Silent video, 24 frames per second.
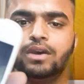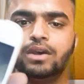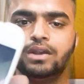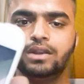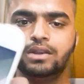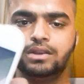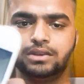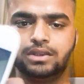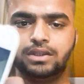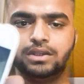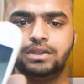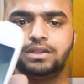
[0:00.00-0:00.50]

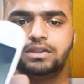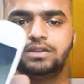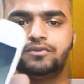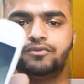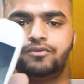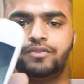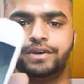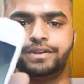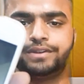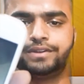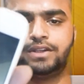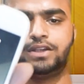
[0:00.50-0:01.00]
This
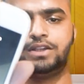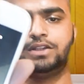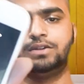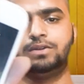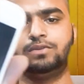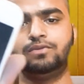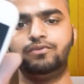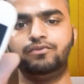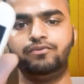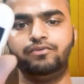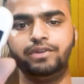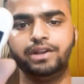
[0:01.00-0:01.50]
fix
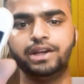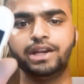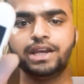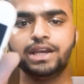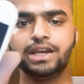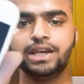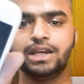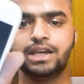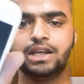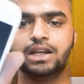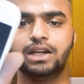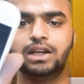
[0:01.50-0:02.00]
is
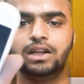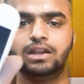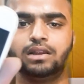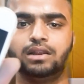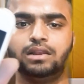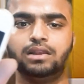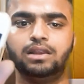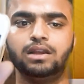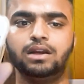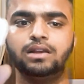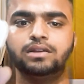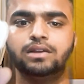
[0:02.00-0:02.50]
free.
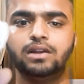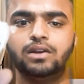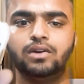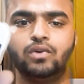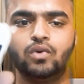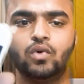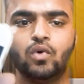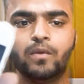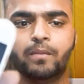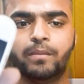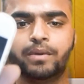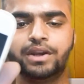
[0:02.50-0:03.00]
There is a
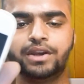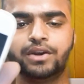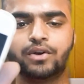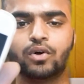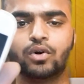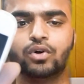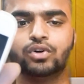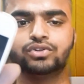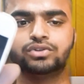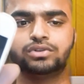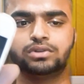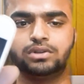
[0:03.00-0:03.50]
no money
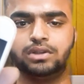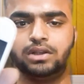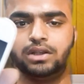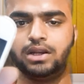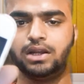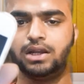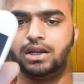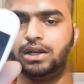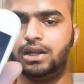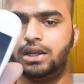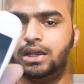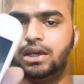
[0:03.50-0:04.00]
cost there
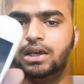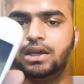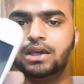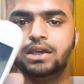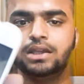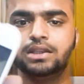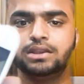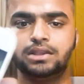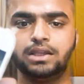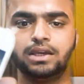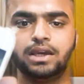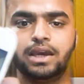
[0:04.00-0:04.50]

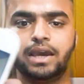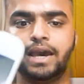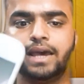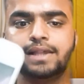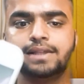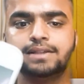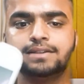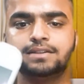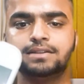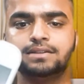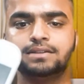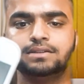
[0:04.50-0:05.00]
anything
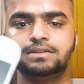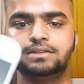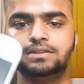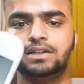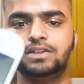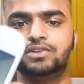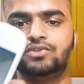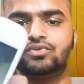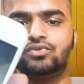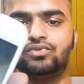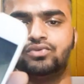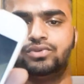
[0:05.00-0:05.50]
else.
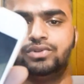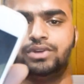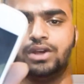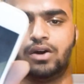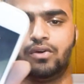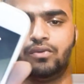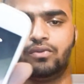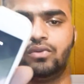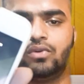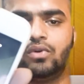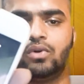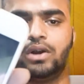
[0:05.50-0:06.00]
Just you
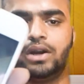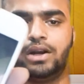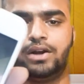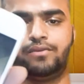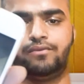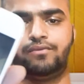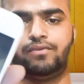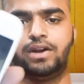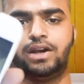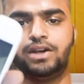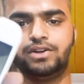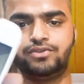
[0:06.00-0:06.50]
download and
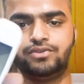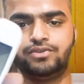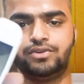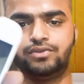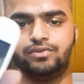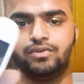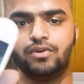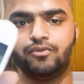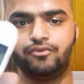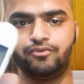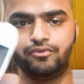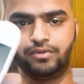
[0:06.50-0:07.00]
flash your
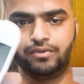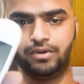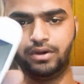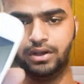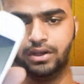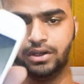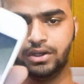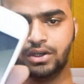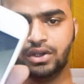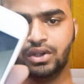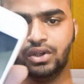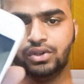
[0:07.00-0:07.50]
software.
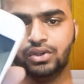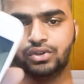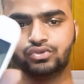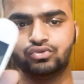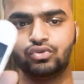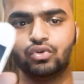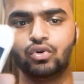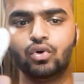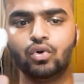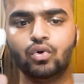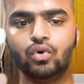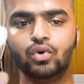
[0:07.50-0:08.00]

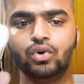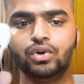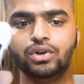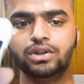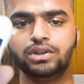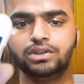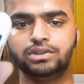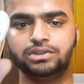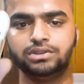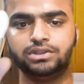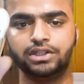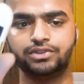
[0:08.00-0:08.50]
So
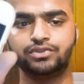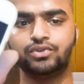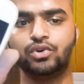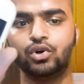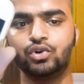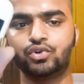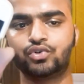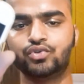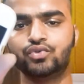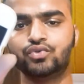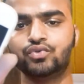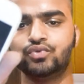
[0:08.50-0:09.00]
just go
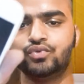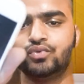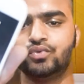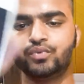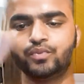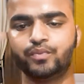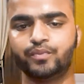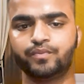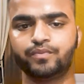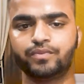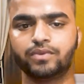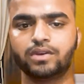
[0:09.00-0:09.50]
to
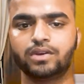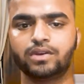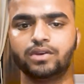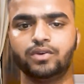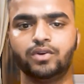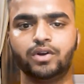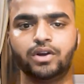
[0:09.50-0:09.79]
your